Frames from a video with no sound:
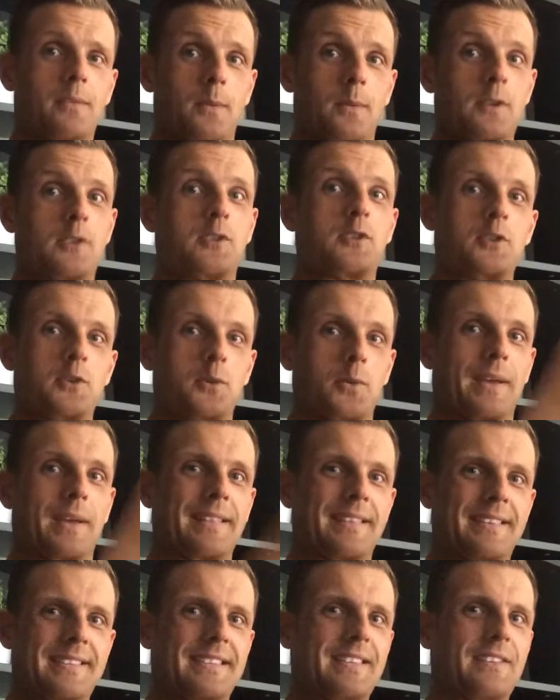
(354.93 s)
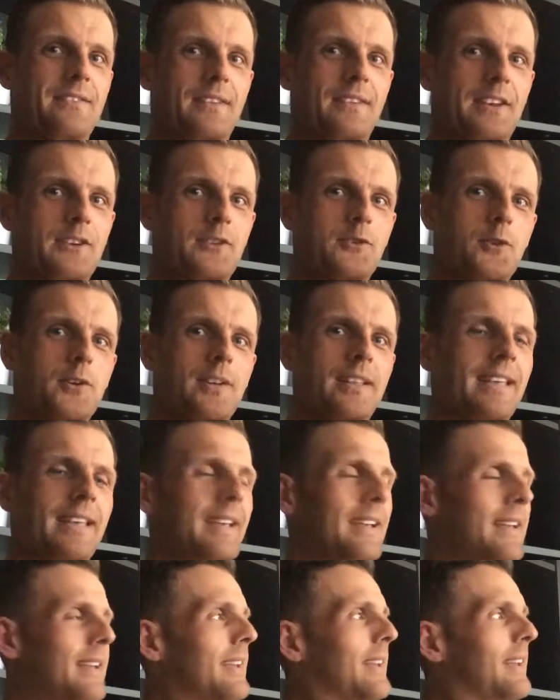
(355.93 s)
which you'll get to see very shortly.
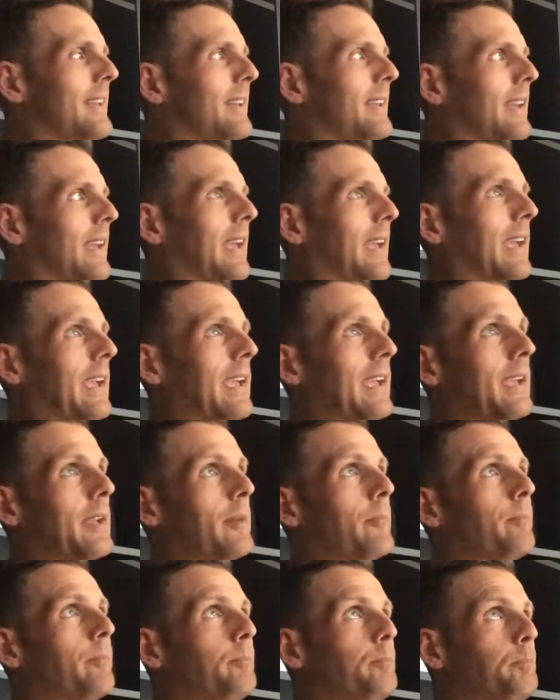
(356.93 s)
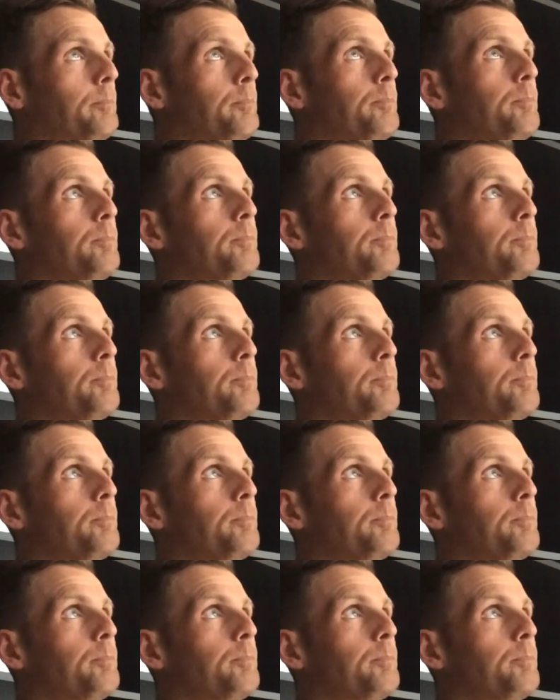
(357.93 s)
And